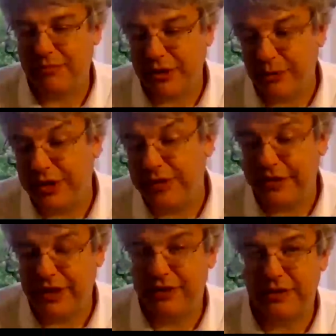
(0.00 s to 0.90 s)
It
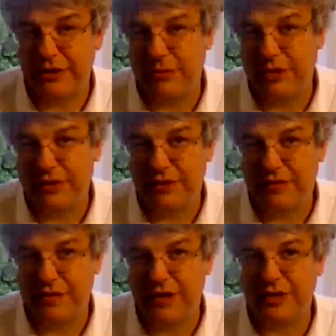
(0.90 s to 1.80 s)
would affect the herd
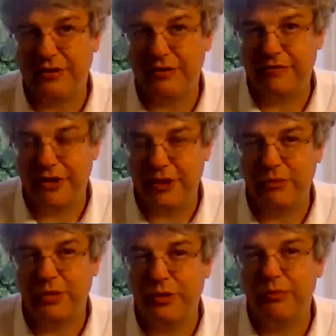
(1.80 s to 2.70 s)
immunity threshold if a
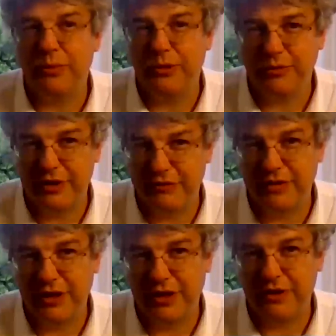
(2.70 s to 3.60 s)
lot more people were
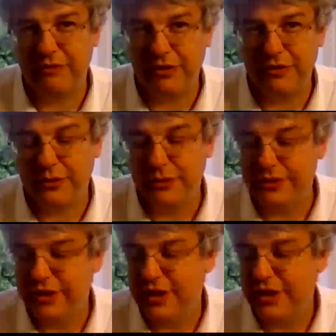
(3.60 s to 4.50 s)
infected than we
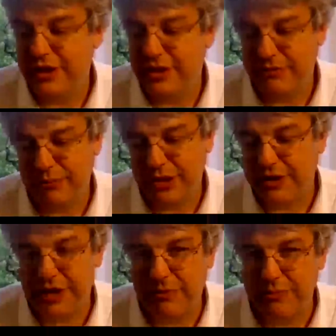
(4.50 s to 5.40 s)
thought,
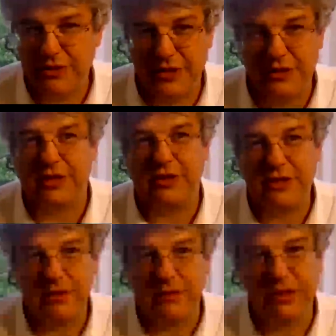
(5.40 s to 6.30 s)
but the numbers just
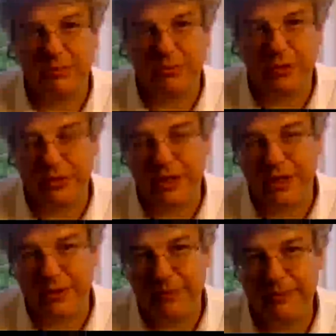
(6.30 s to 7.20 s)
don't seem to
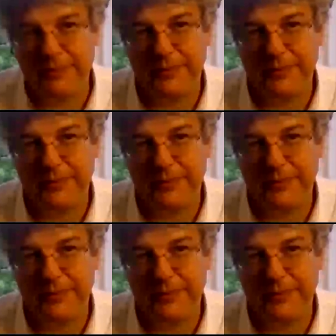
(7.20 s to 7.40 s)
support that.